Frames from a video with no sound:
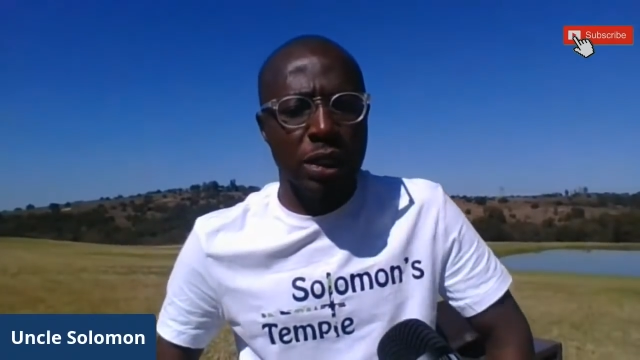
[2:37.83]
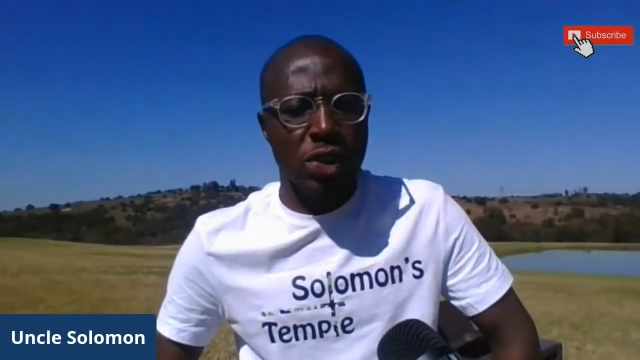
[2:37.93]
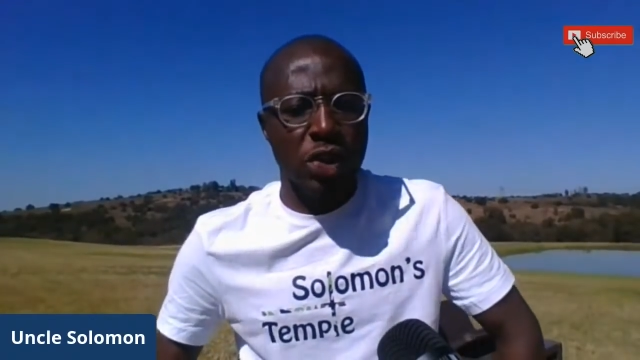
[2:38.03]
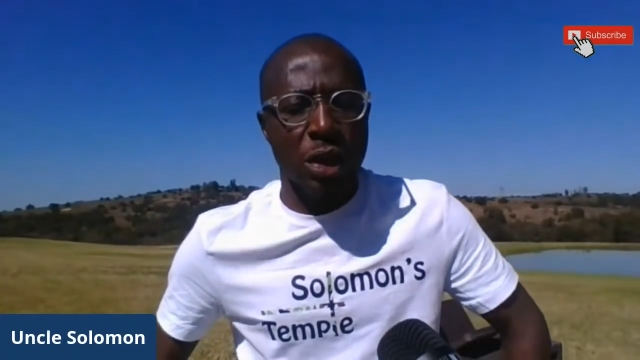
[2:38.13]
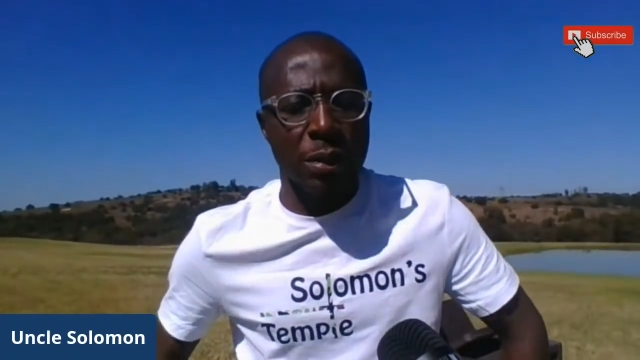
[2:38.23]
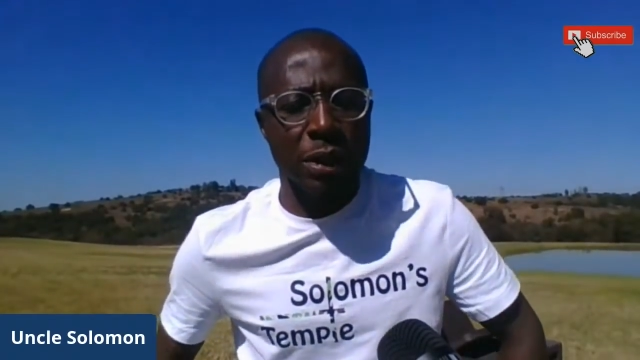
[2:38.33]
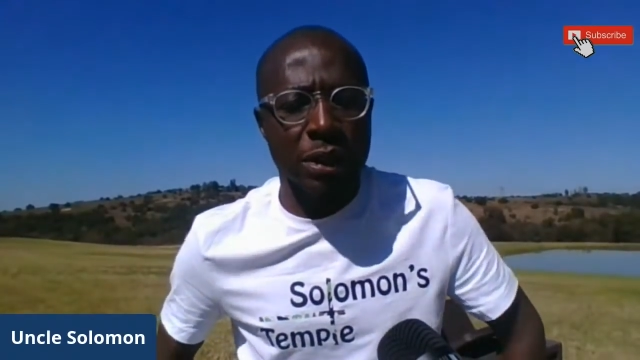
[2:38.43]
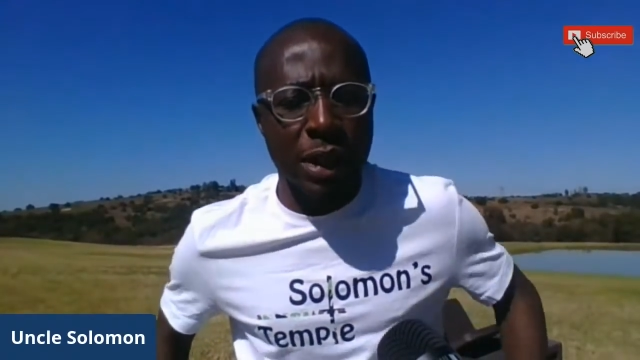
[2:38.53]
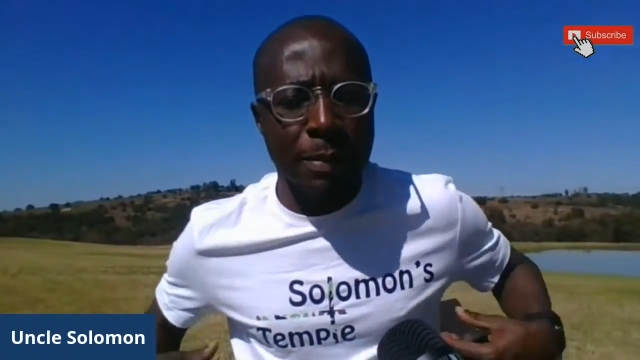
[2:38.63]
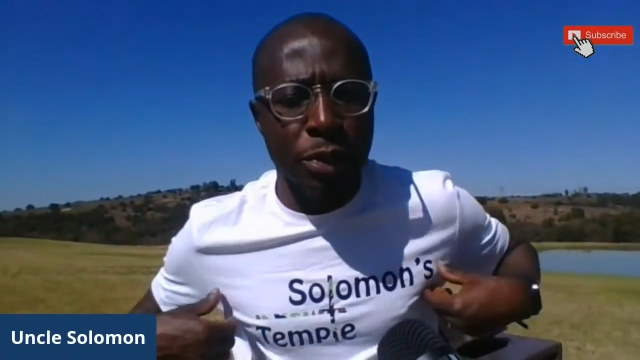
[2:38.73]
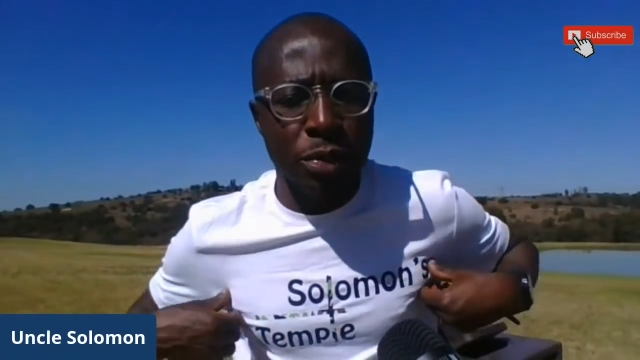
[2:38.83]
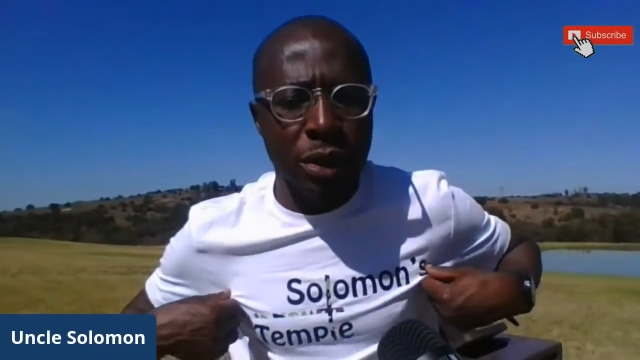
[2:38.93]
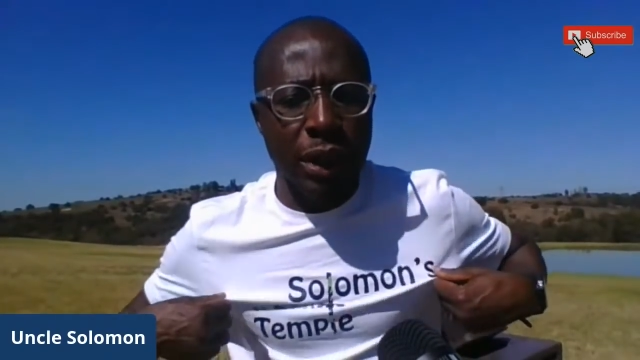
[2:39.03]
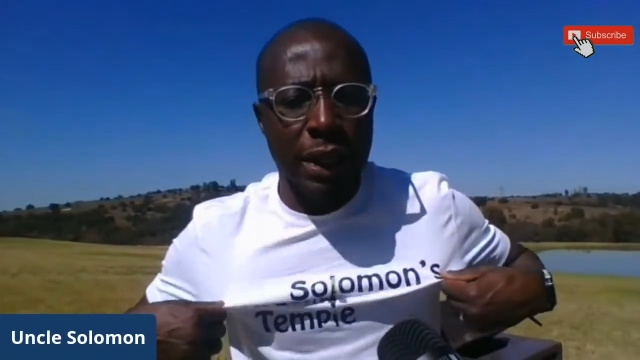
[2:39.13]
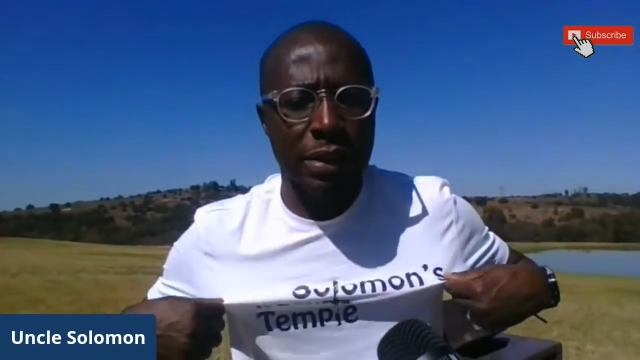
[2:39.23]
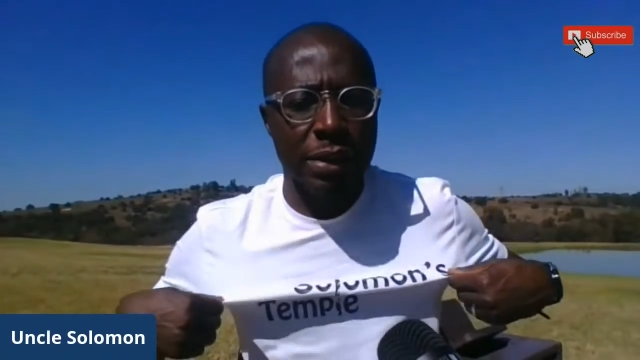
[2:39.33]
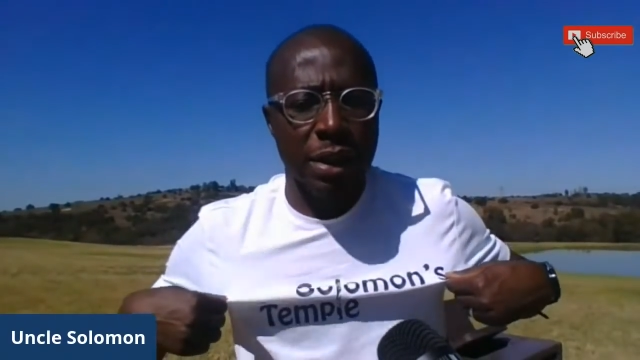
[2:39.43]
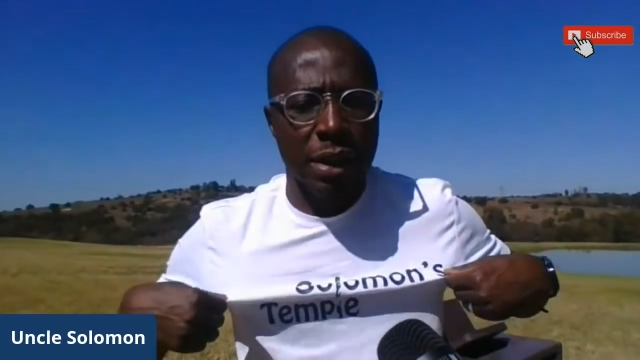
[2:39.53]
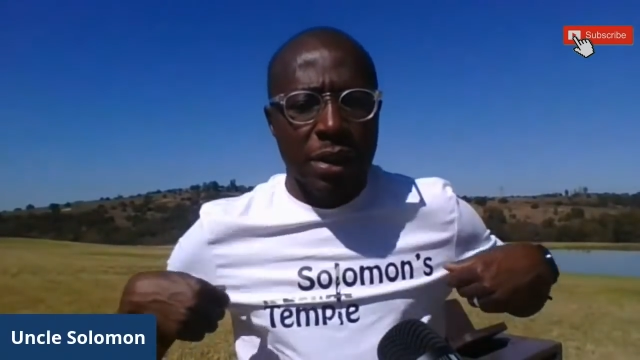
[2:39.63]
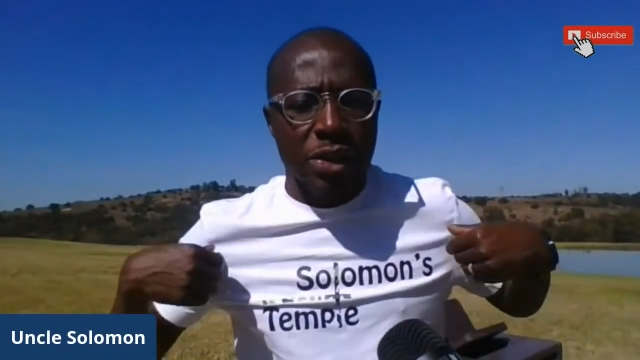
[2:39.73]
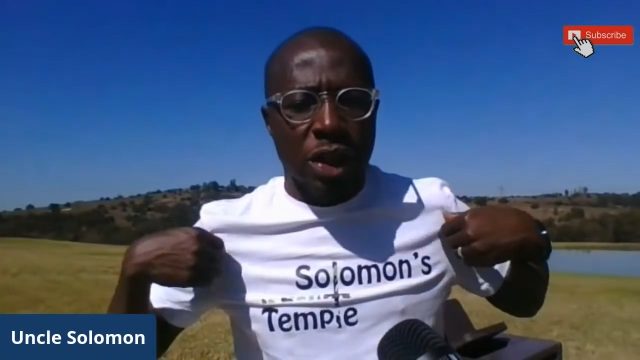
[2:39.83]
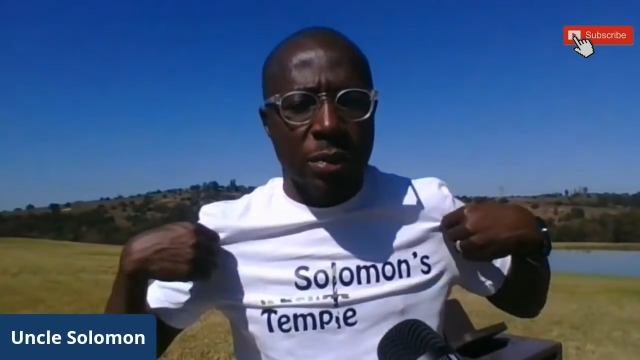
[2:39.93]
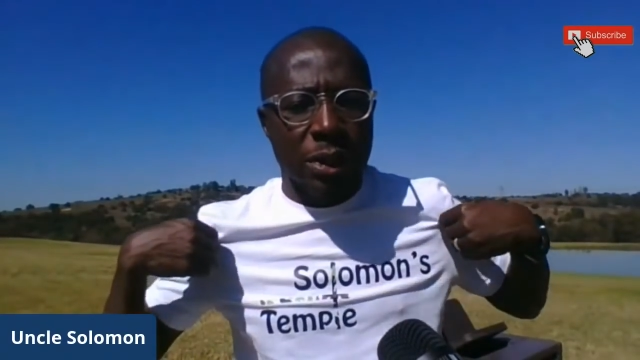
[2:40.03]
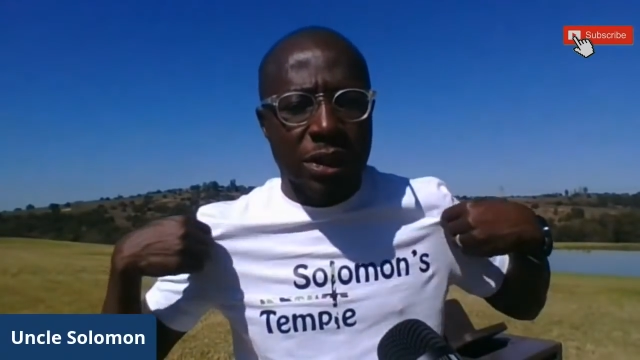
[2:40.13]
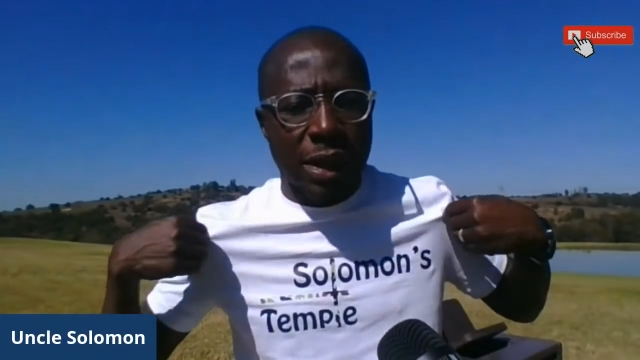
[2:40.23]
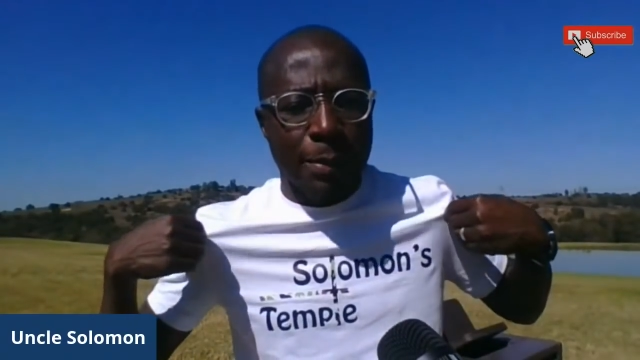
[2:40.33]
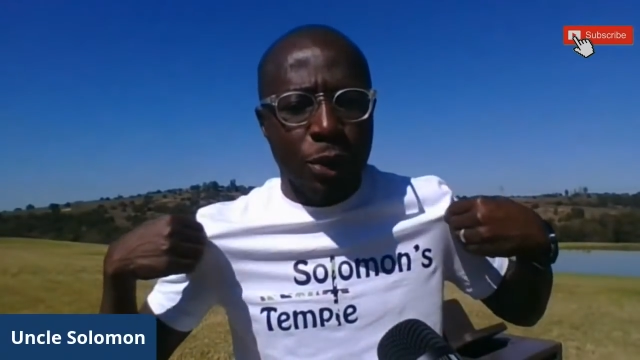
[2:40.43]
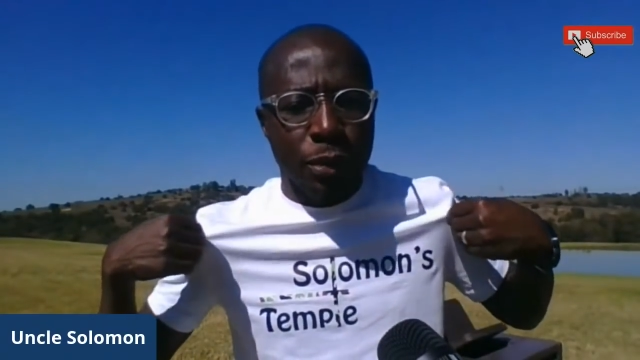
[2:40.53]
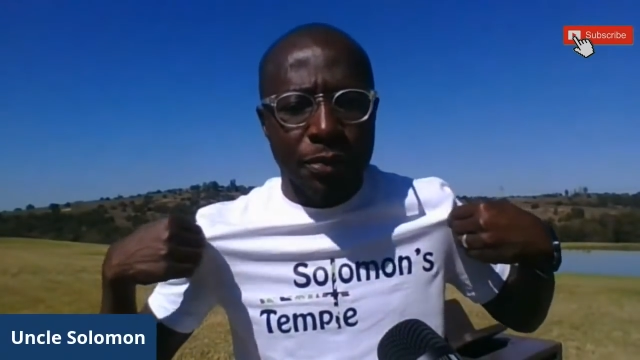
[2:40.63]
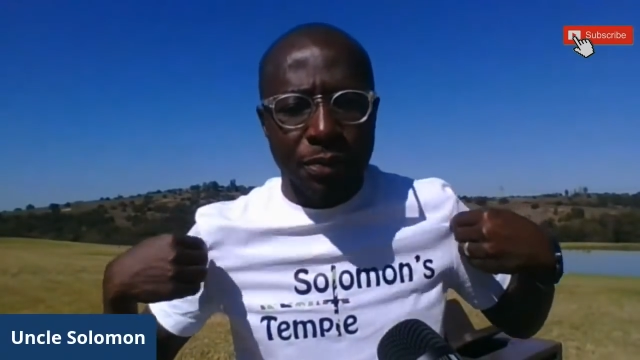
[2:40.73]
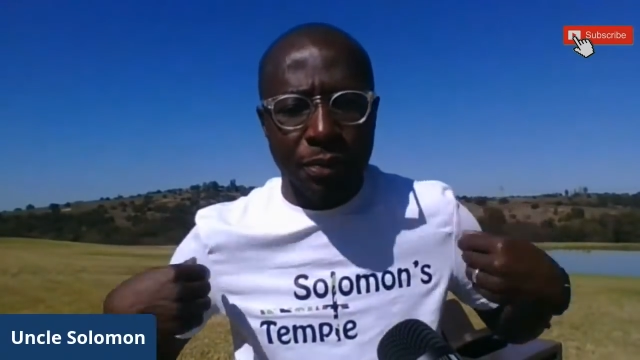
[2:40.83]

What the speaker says: Solomon's Temple. Yes, Solomon's Temple.